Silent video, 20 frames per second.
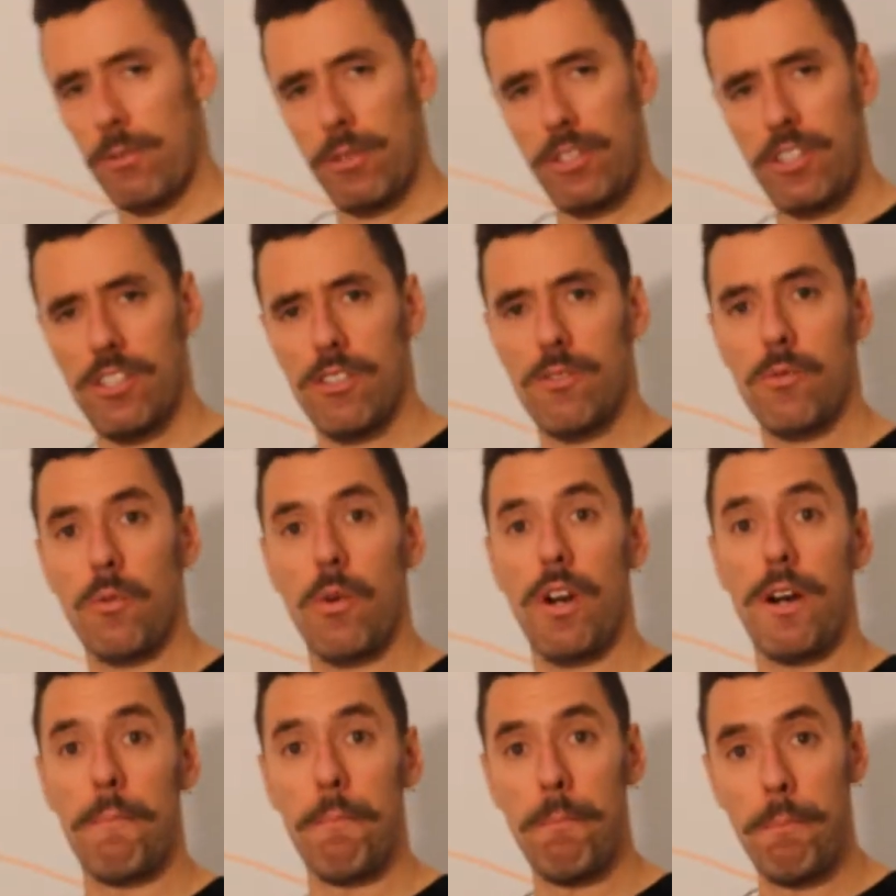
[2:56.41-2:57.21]
which is
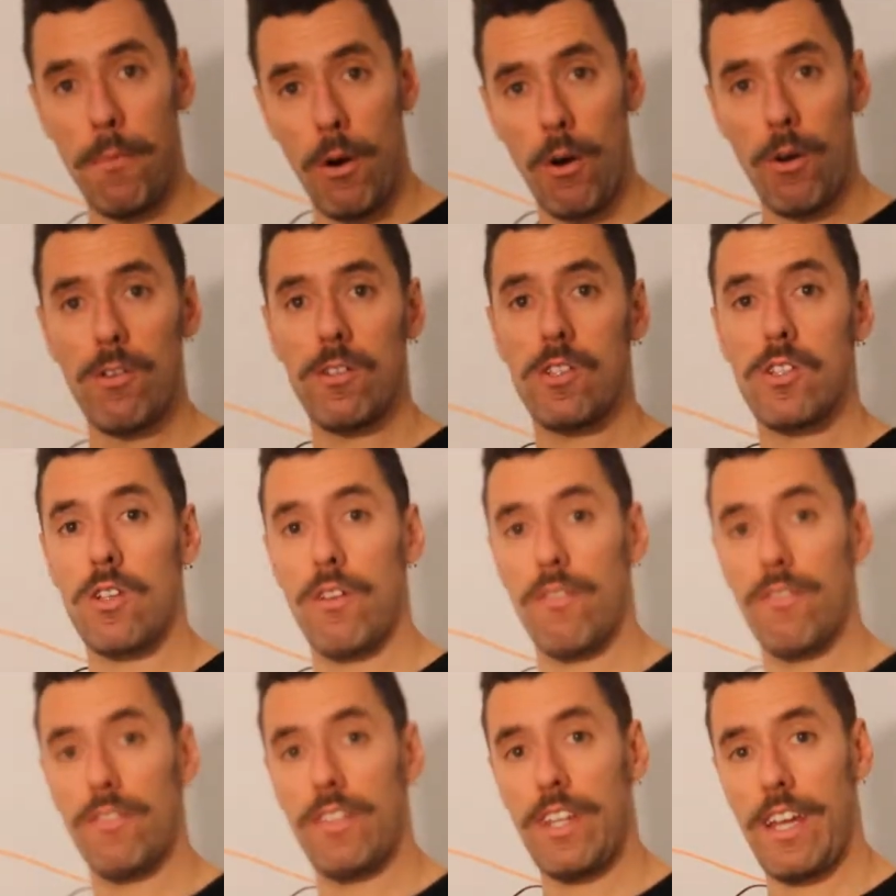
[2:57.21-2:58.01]
where most
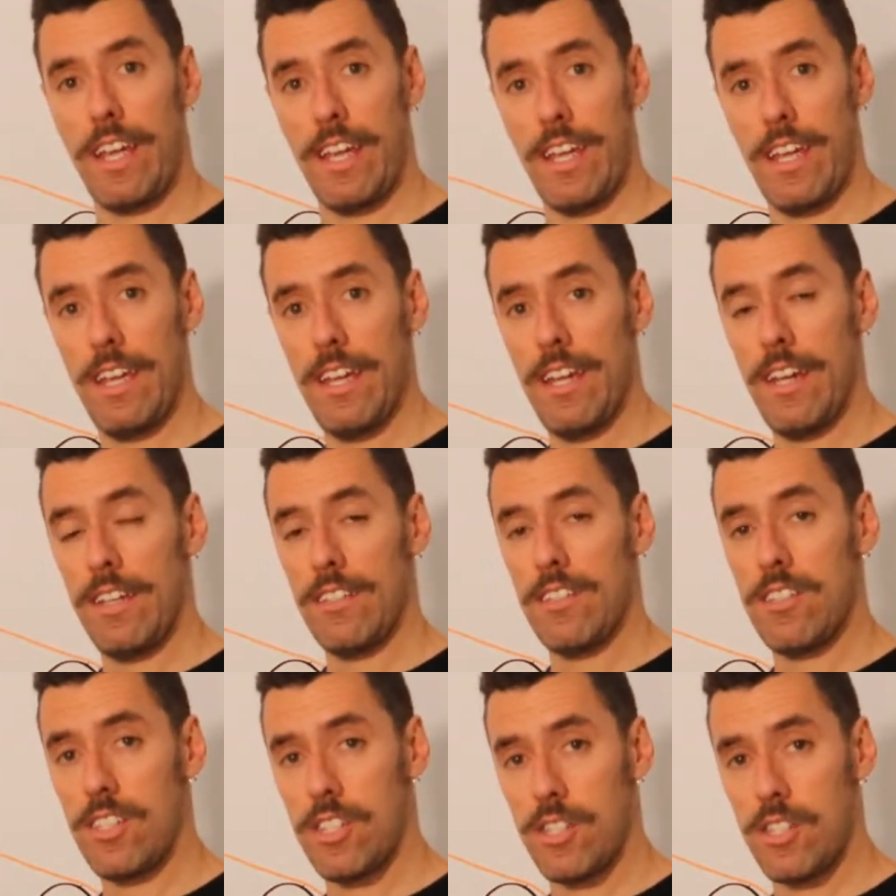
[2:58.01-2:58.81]
of the
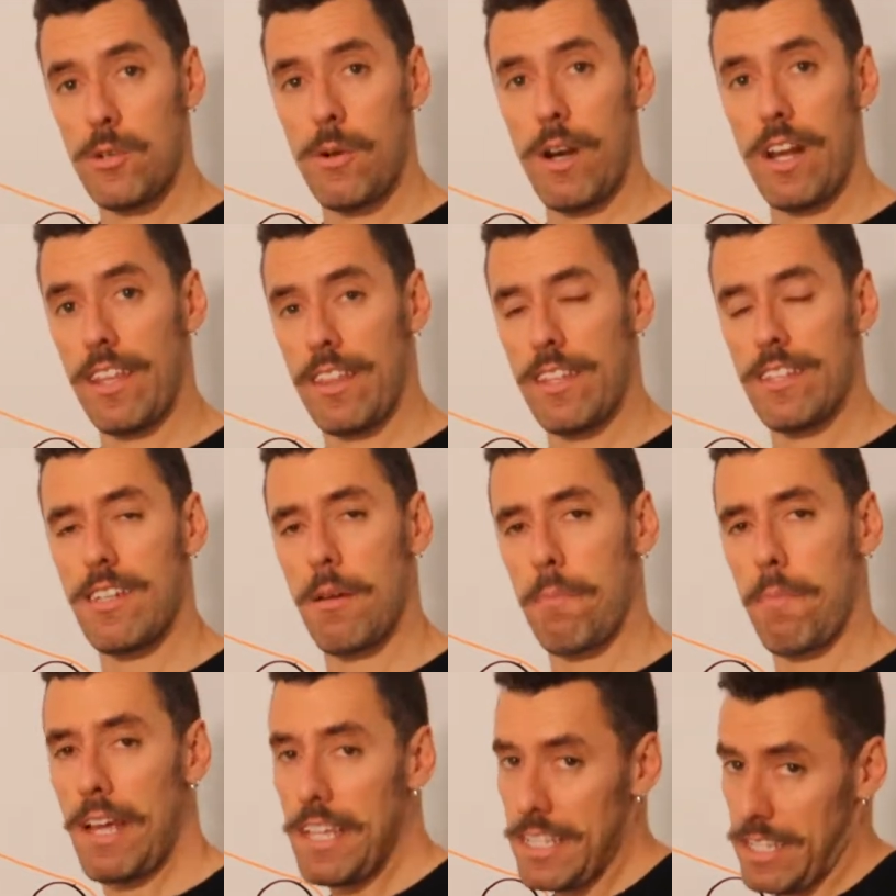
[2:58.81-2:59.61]
strength is
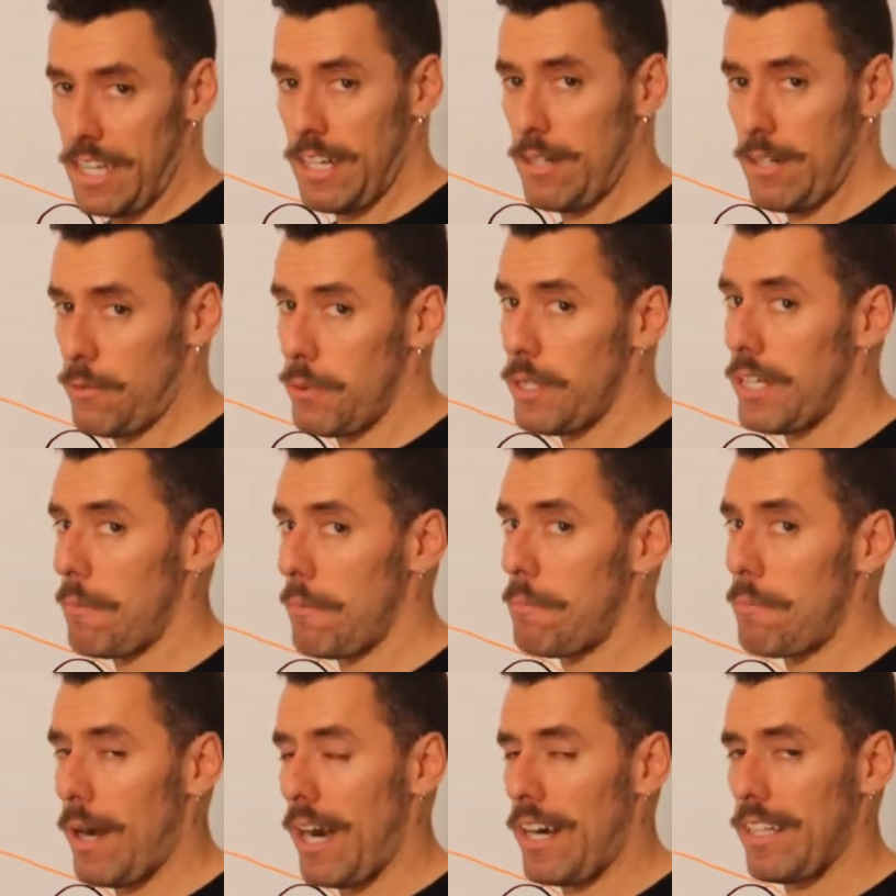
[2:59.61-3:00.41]
applied, the
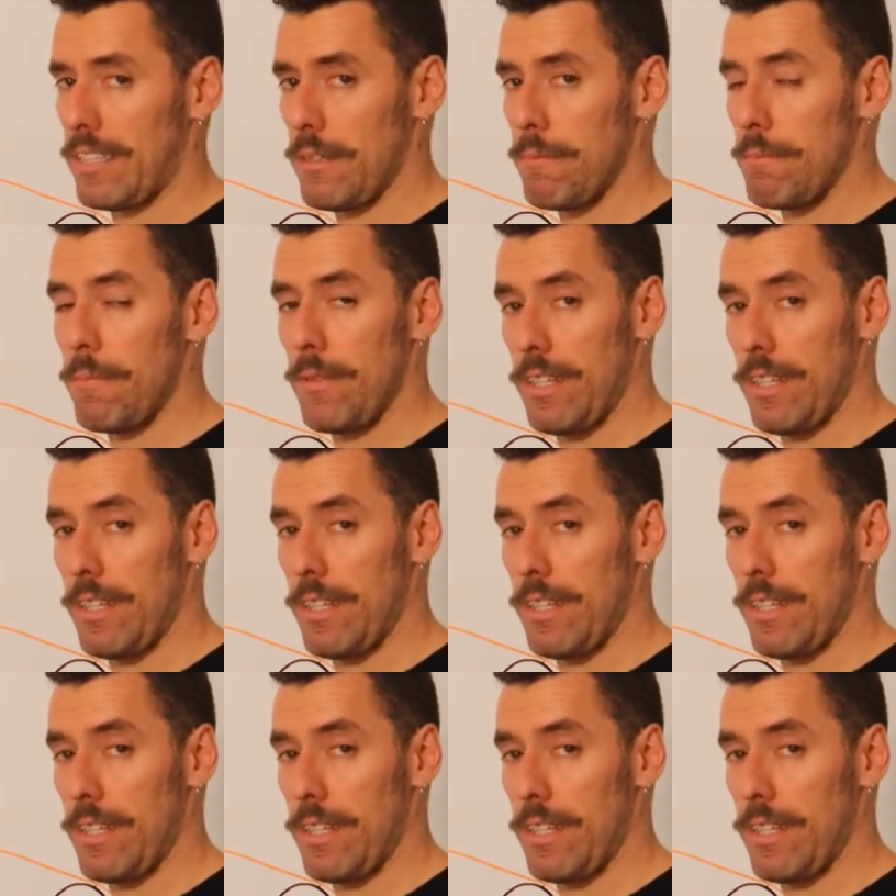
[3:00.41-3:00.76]
real part,